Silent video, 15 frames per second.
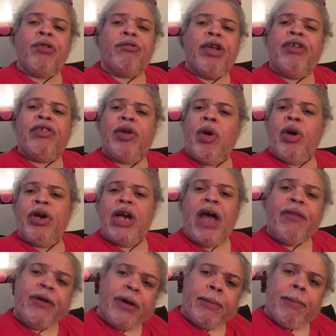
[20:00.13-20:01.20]
reason or
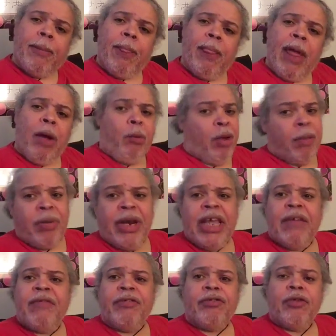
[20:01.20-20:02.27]
another, And I
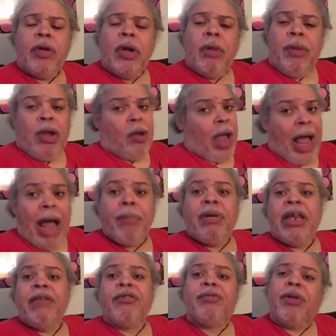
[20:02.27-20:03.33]
believe it's
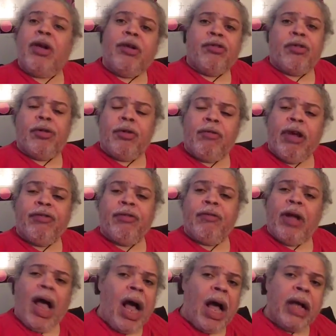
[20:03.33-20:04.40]
because of the grace of
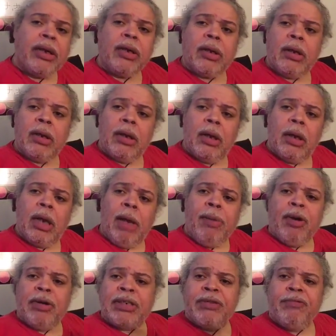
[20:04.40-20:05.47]
God, and
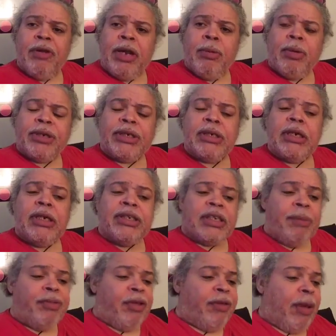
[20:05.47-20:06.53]
because it really was
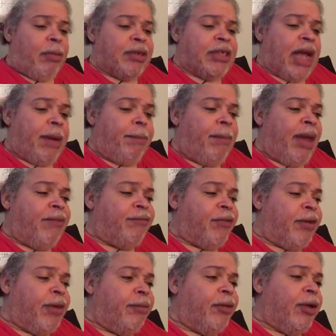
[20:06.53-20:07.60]
something that was not meant for
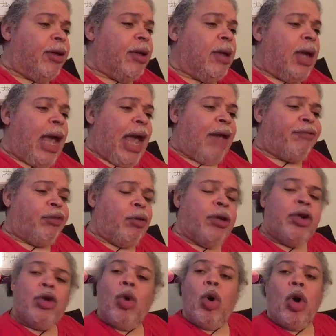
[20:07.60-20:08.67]
them to have to
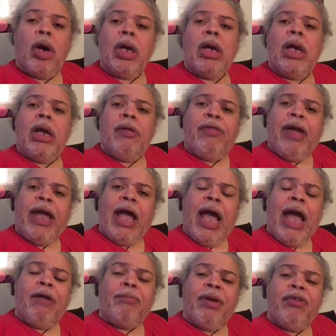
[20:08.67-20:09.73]
endure. They
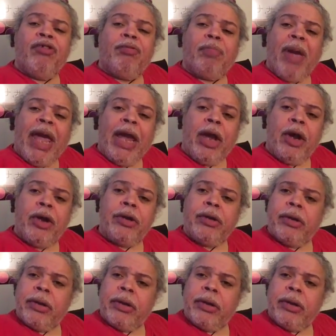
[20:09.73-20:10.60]
have been spared